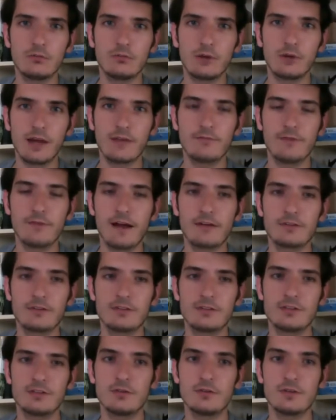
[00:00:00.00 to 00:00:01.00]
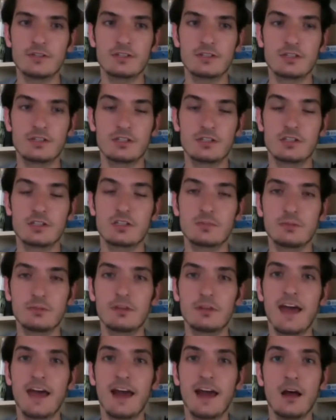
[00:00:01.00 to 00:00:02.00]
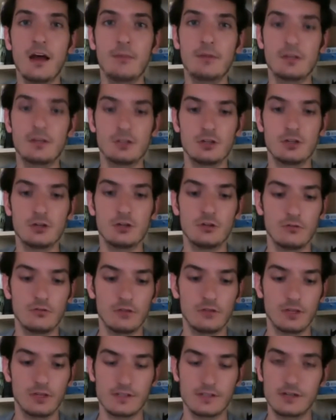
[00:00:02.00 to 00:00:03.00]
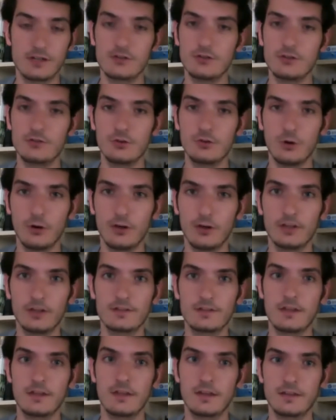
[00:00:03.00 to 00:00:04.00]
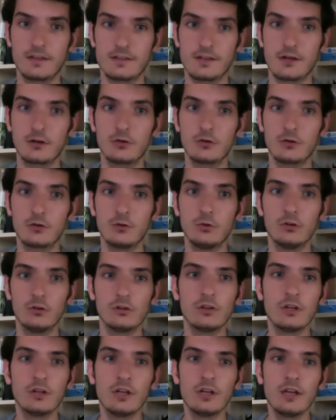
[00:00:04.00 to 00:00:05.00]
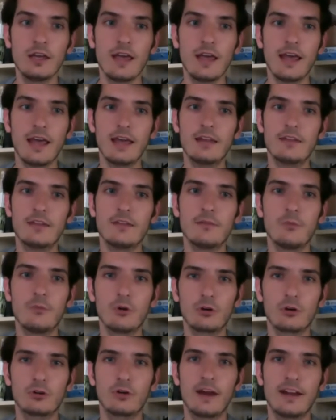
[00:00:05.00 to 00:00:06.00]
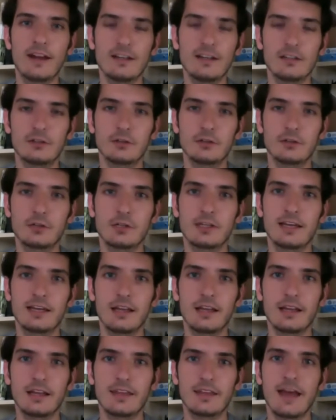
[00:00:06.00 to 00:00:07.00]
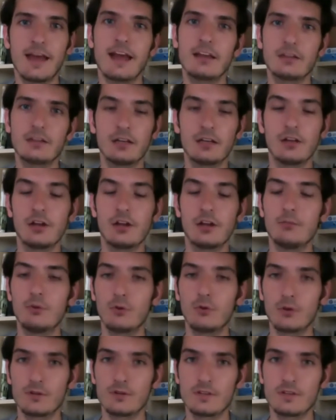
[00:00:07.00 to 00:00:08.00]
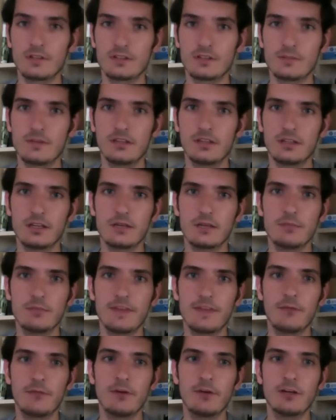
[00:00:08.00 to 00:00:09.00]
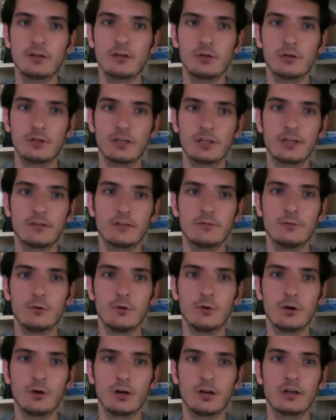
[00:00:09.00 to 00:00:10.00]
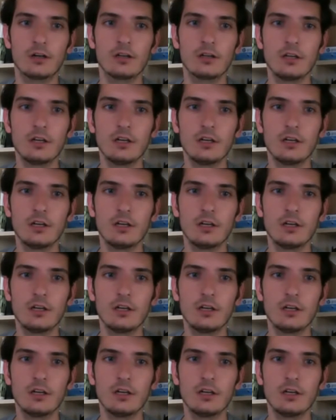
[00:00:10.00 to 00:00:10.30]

what I found to do was just to split that up into things that are tutorials and things that are cool. And the more granular you can get like that, you'll get a lot of boards ultimately, but then when you're looking for